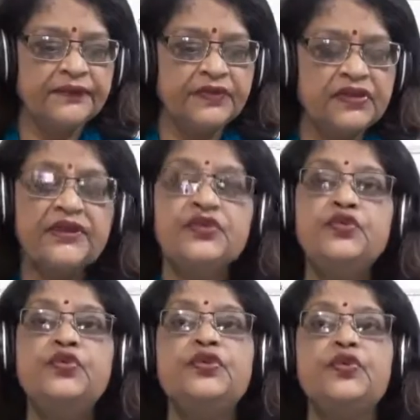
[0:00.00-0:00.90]
There are
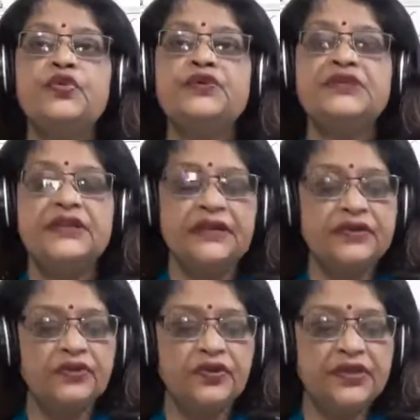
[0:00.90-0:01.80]
two doors at the
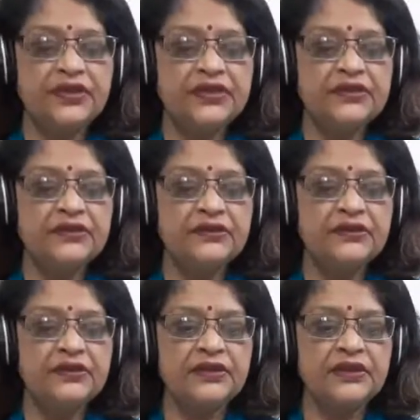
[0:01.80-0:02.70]
cottage
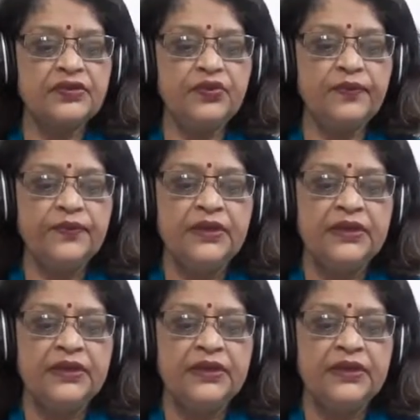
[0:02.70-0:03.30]
in the room.